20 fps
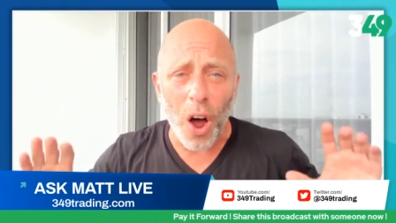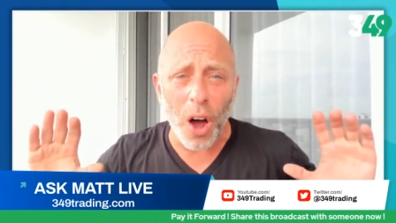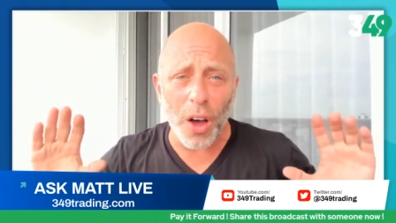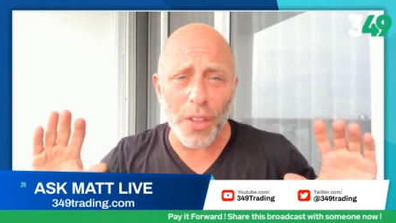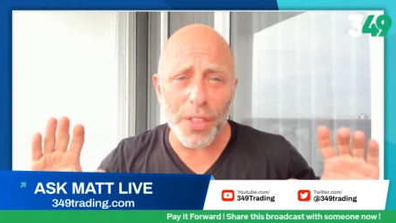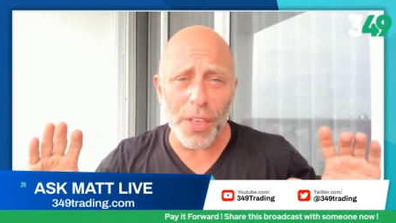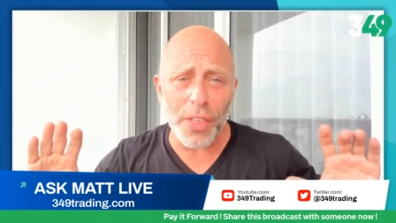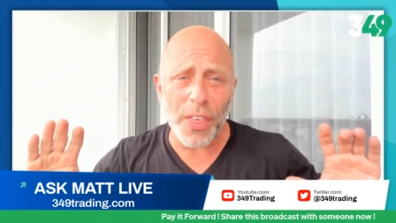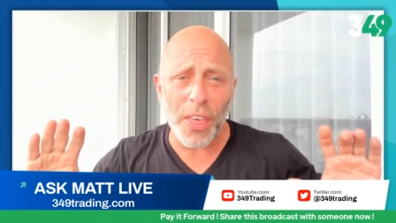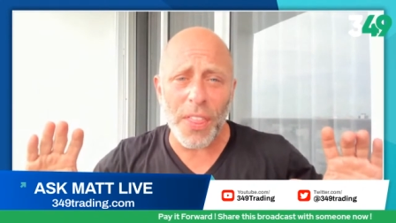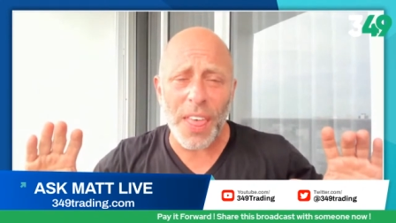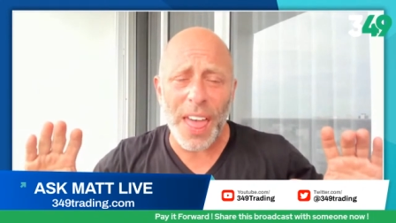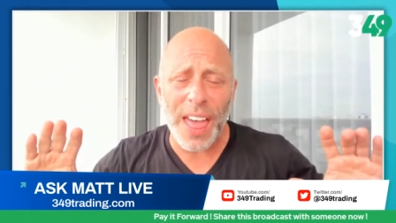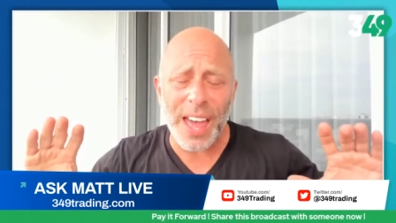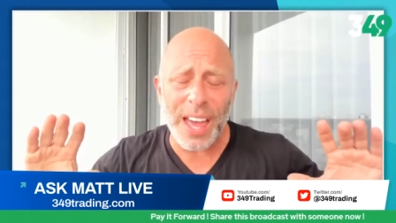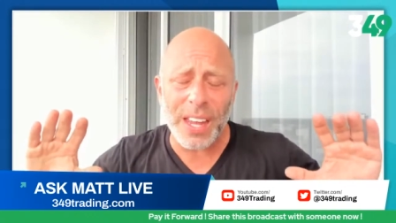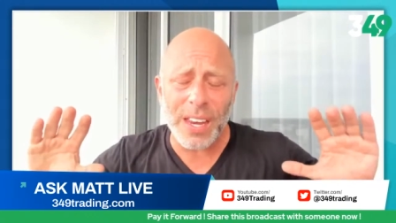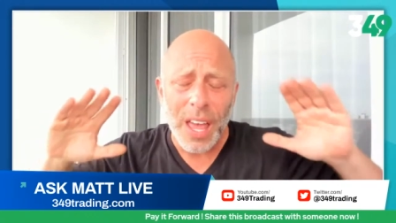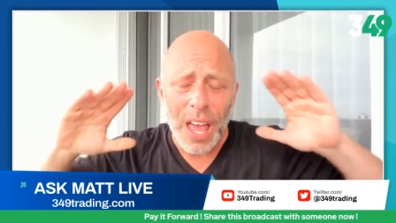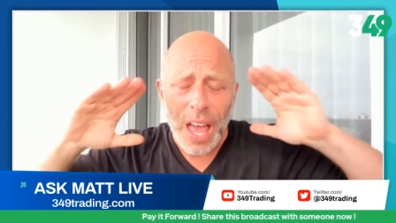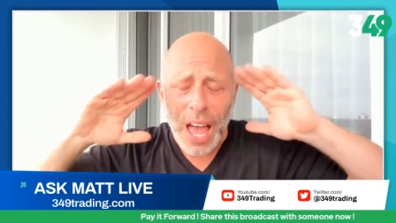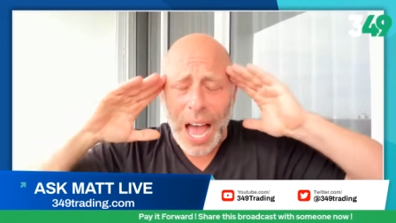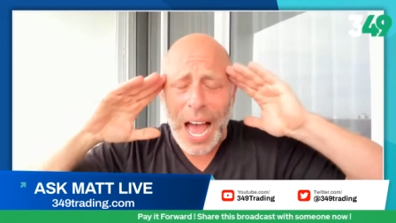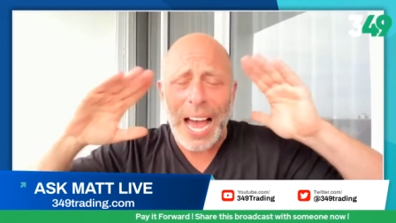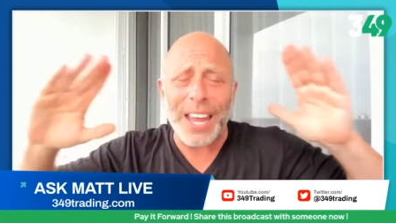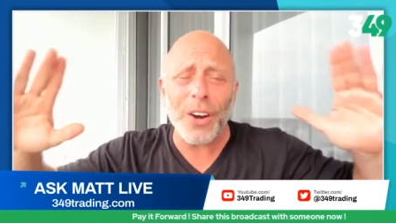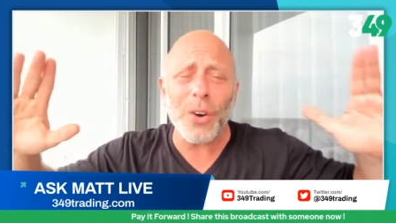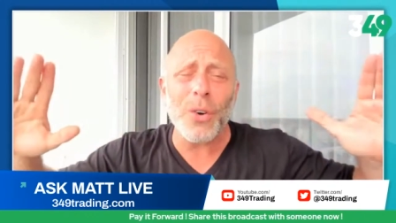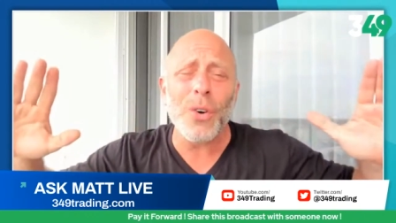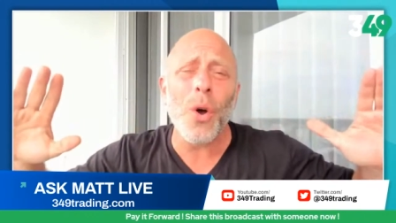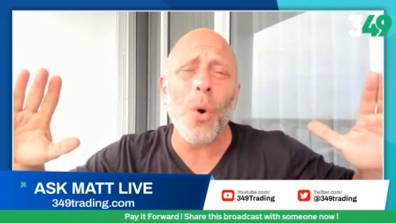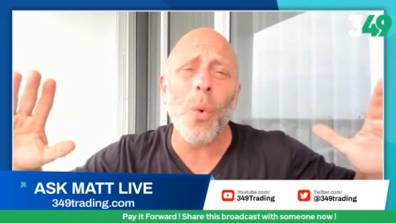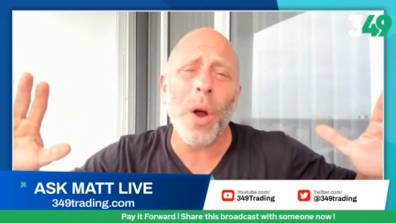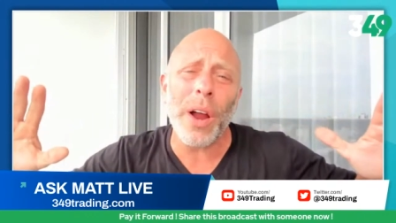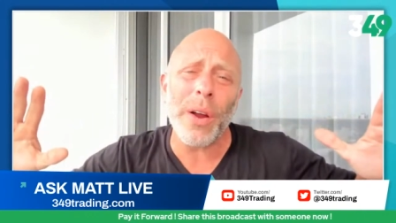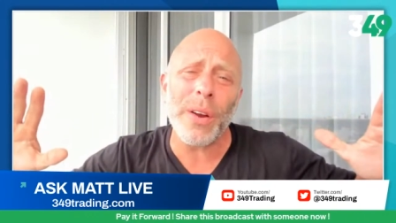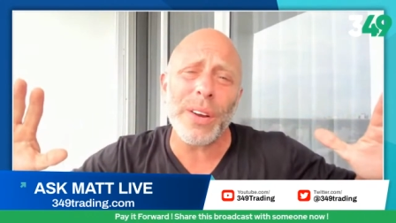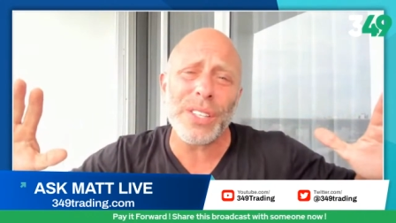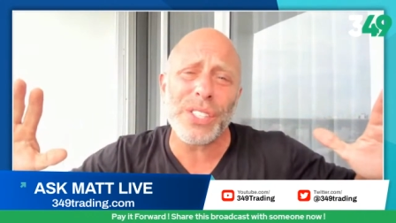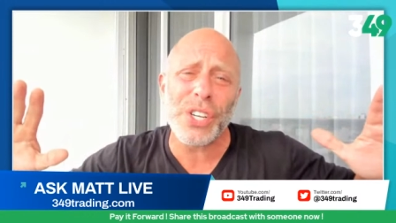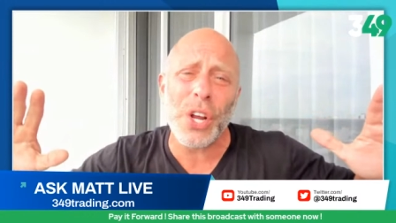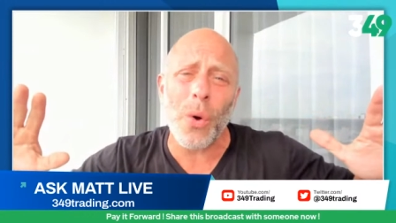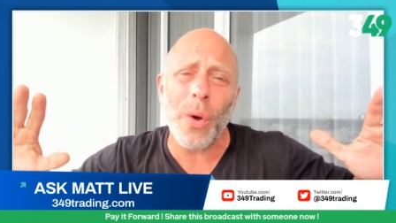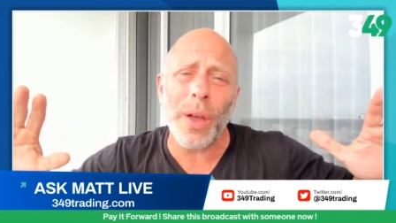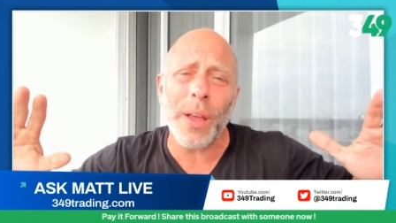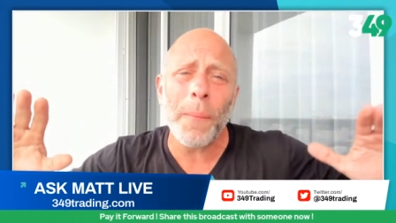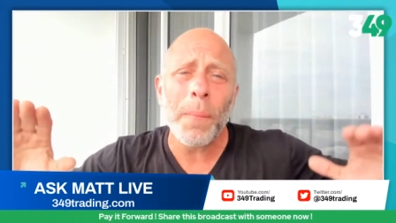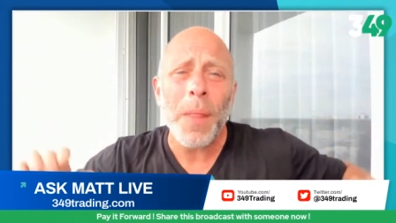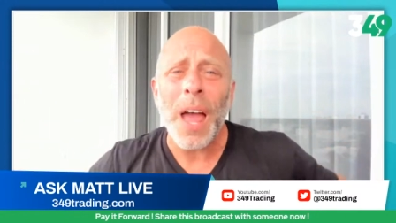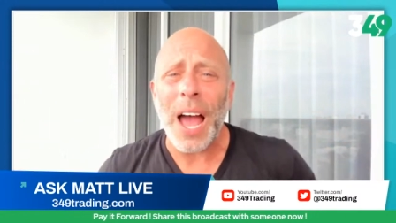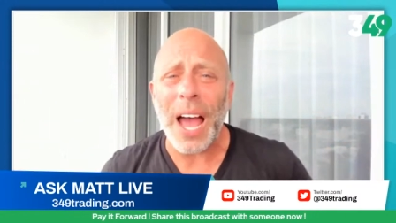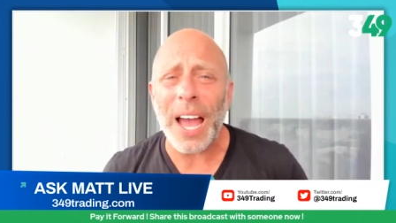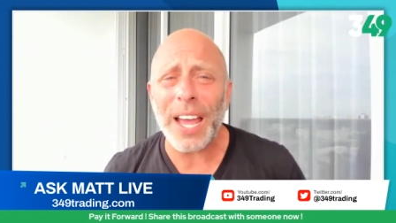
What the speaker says: Other than that, I don't know where it's going.